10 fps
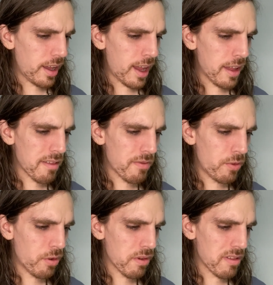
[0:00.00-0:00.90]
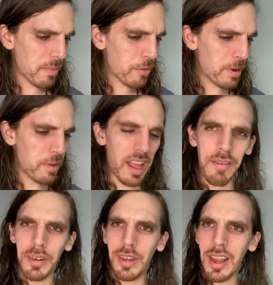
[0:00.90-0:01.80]
As for some other people I
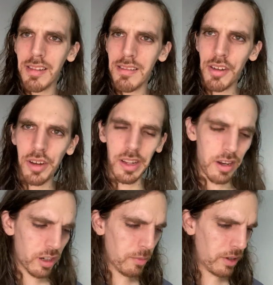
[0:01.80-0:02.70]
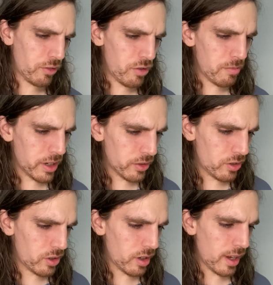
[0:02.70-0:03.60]
haven't necessarily talked about too
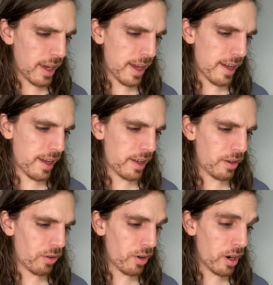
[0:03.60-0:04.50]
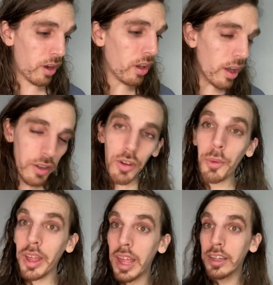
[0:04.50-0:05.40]
much, or at all. Oh, you know
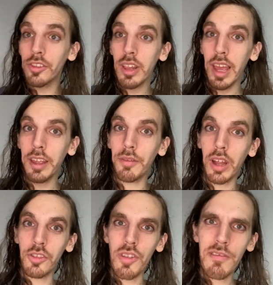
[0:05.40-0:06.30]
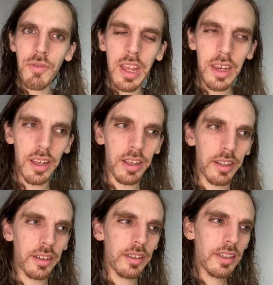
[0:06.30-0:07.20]
what? Actually, I just read
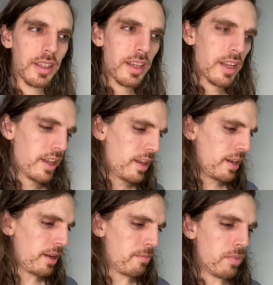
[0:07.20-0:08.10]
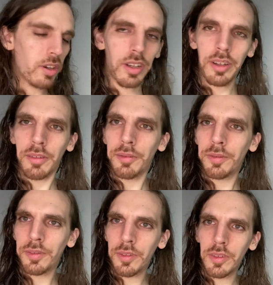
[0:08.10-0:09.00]
a book of
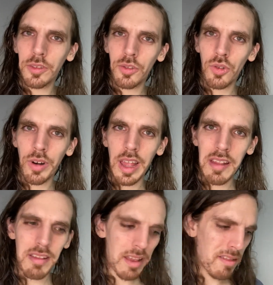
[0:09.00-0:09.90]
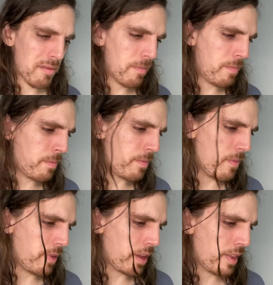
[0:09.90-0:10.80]
short essays
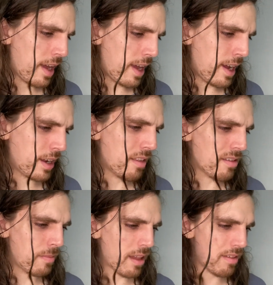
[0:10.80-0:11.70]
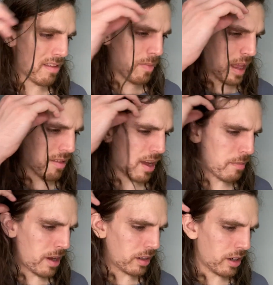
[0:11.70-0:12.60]
that had some essays by Cy
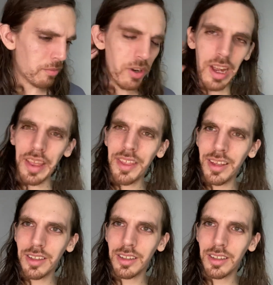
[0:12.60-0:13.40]
Montgomery. I feel